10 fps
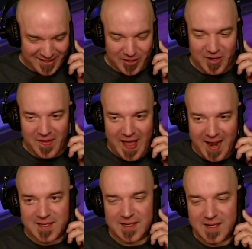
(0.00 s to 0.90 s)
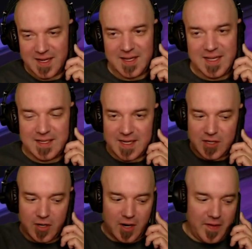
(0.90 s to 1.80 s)
Good on that, he says. He says
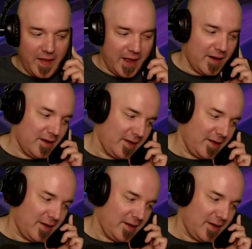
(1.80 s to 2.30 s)
good on that.